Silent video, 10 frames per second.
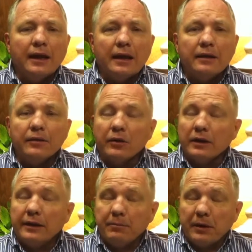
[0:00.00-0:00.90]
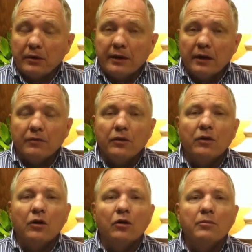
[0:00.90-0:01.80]
and they're going to take better care of
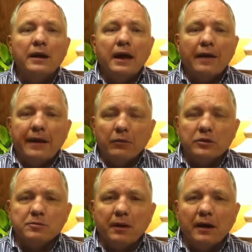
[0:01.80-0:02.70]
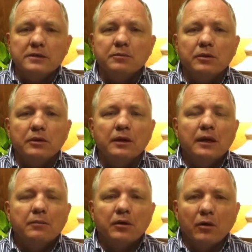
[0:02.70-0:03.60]
the home, and that
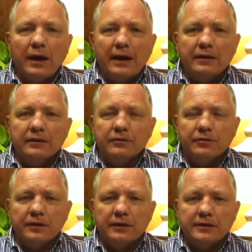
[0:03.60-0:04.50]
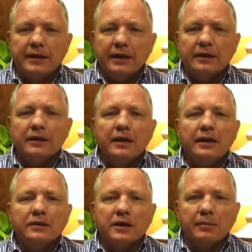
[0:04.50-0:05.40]
responsible, proactive tenant
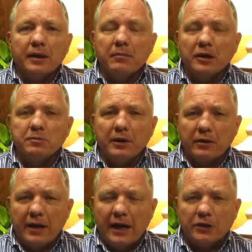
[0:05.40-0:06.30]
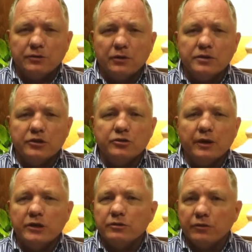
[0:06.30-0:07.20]
is going to be a much better cash flow
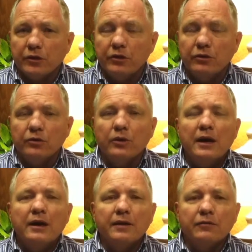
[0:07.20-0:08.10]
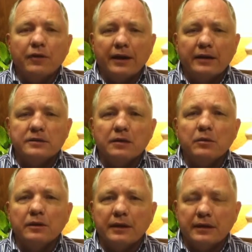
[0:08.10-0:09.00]
situation for you than finding
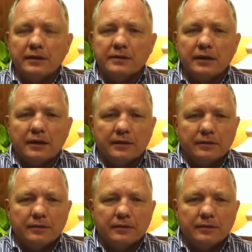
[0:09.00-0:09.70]
someone that is